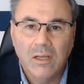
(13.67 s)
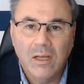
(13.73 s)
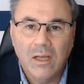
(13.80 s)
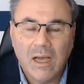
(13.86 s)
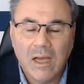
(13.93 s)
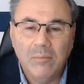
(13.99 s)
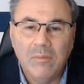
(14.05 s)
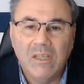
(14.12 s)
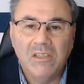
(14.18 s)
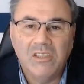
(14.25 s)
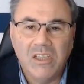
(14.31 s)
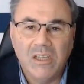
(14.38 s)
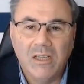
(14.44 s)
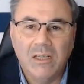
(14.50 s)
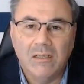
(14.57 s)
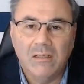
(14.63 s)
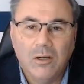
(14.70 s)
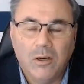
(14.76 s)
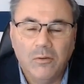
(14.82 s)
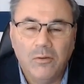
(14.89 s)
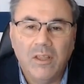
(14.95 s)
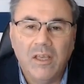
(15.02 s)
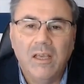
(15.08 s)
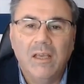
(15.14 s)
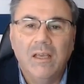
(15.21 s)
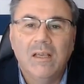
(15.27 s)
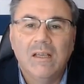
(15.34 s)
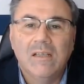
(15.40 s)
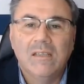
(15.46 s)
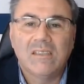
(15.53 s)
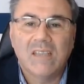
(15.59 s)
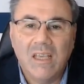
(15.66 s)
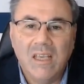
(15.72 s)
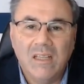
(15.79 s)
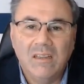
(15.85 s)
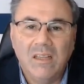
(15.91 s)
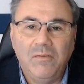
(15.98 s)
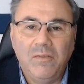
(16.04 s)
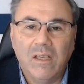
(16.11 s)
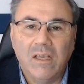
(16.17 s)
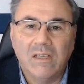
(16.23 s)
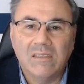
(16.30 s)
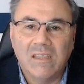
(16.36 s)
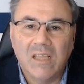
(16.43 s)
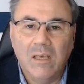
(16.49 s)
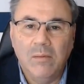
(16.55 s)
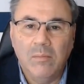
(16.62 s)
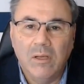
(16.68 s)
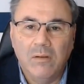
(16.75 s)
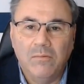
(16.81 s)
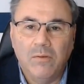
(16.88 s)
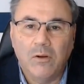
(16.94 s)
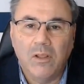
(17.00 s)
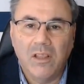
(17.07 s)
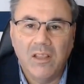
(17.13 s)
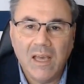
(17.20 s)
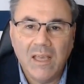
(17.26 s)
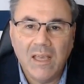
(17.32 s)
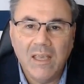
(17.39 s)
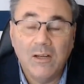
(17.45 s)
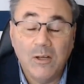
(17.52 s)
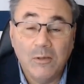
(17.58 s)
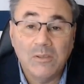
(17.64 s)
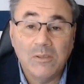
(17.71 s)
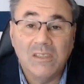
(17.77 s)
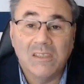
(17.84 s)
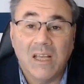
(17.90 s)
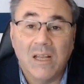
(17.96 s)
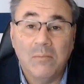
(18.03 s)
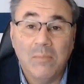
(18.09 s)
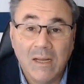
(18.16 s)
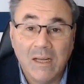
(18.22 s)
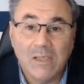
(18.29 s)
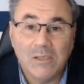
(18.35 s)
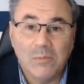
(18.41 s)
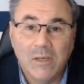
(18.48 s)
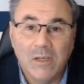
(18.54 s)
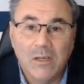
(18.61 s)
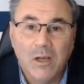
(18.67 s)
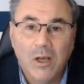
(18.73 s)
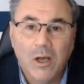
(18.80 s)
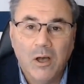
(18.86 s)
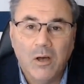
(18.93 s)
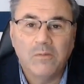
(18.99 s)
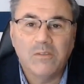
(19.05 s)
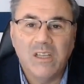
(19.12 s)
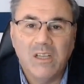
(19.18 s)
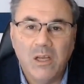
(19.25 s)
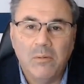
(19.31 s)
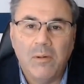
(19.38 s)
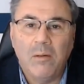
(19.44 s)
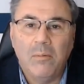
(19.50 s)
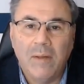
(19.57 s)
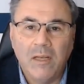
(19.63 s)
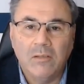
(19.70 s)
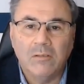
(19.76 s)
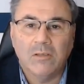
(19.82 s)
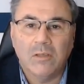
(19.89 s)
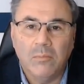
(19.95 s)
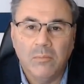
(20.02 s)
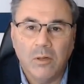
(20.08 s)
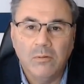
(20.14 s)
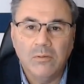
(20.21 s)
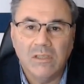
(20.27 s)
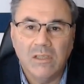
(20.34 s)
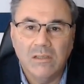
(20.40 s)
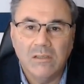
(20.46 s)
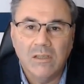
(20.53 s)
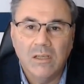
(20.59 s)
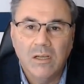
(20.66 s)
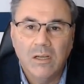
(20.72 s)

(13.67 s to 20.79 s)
I'm the chair of the scientific statement for the diagnosis and management of cerebral venous thrombosis